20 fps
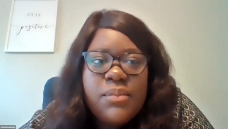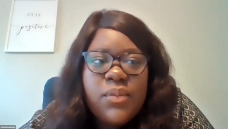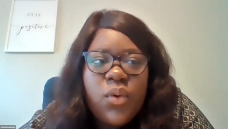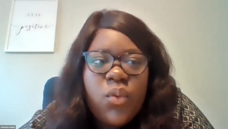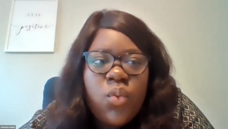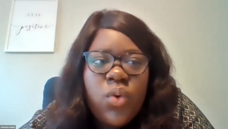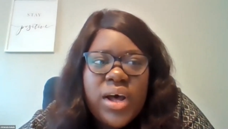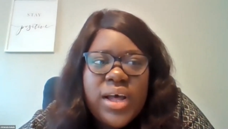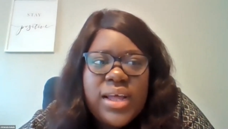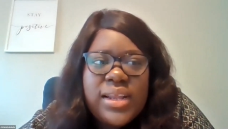
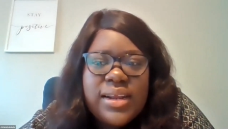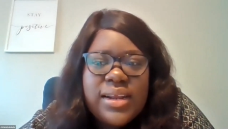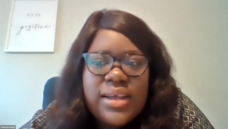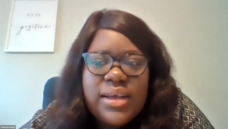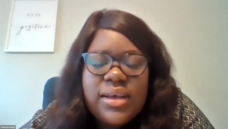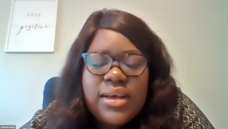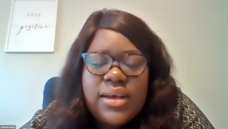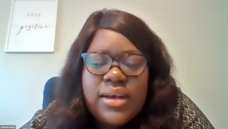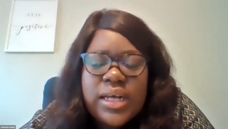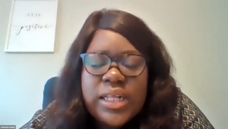One
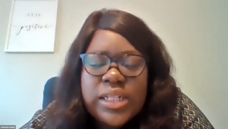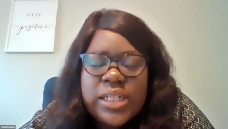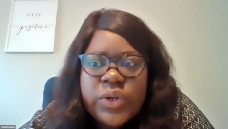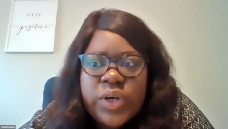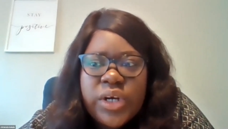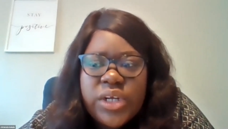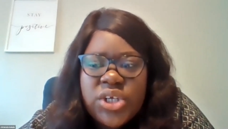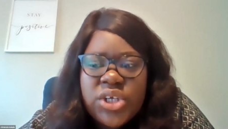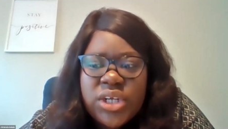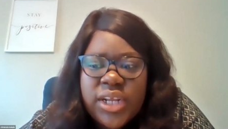other
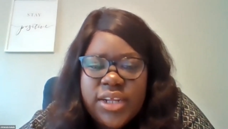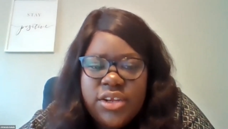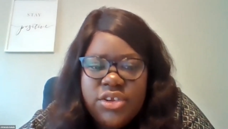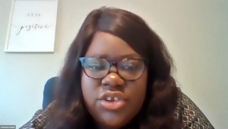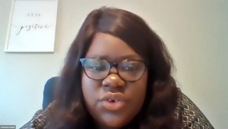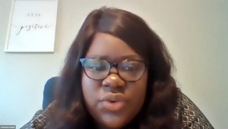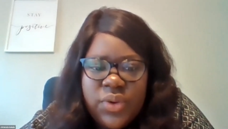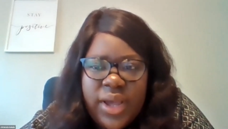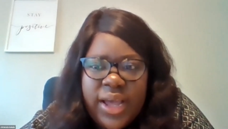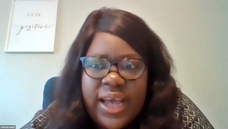question I
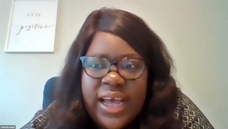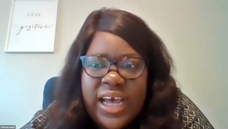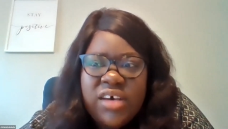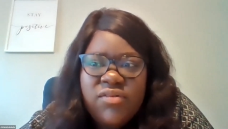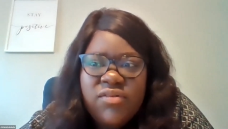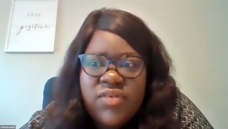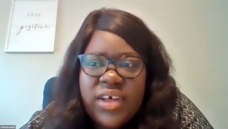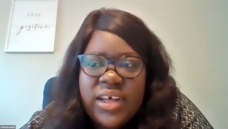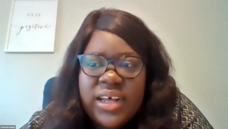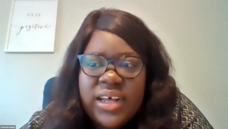do
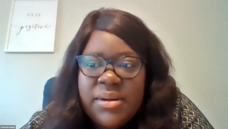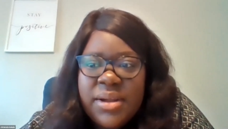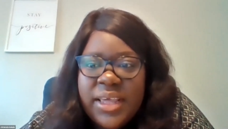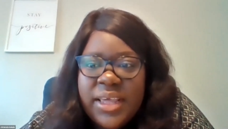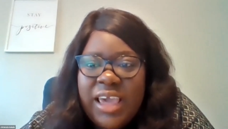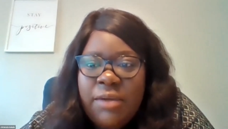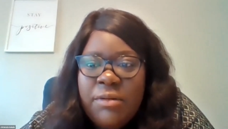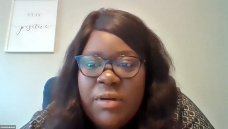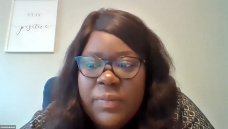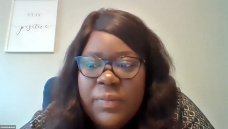have,
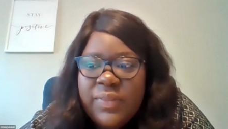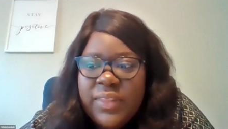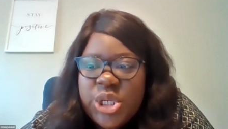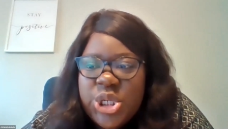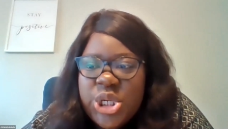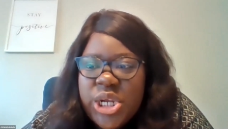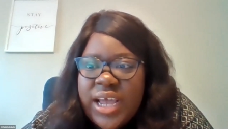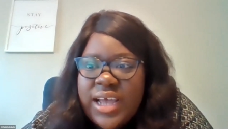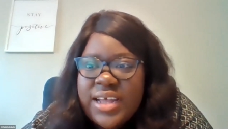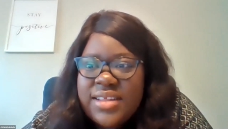it came up in the
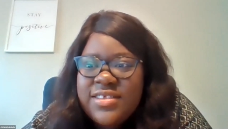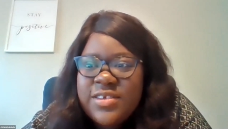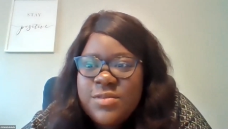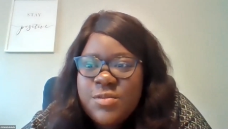chat.